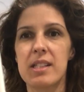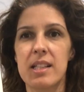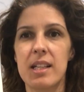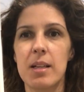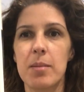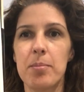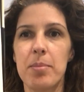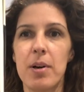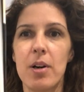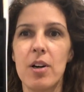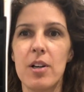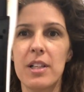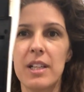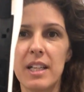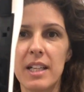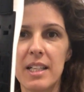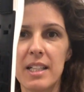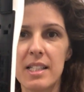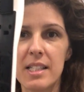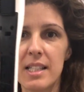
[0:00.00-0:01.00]
Steam Pod
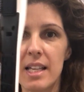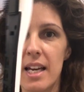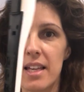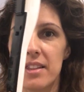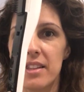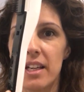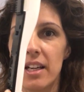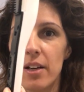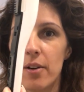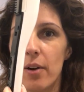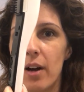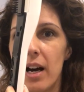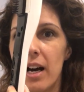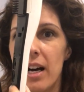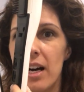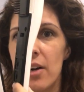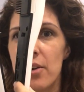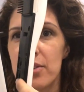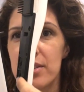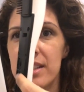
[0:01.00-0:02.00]
is that there
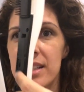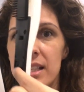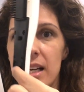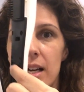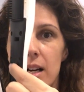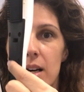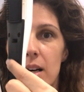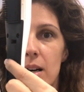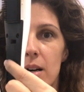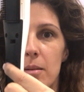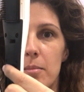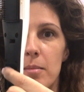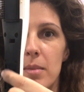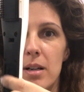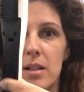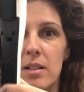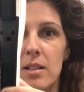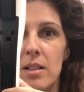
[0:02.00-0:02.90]
are some